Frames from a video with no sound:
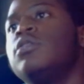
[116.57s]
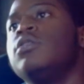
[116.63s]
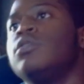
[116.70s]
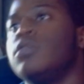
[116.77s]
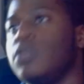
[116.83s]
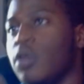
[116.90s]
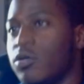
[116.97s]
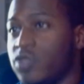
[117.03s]

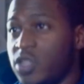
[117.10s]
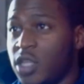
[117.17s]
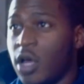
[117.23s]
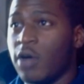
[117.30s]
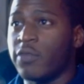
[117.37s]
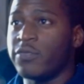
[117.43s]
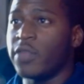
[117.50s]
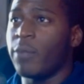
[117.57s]

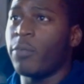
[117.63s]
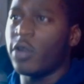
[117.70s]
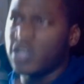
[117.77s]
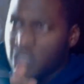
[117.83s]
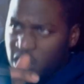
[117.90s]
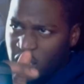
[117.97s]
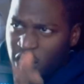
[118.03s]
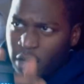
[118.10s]
yourself, that person
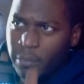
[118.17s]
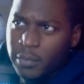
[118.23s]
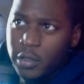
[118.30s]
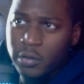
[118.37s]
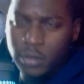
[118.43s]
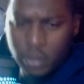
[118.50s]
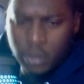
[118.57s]
in the mirror.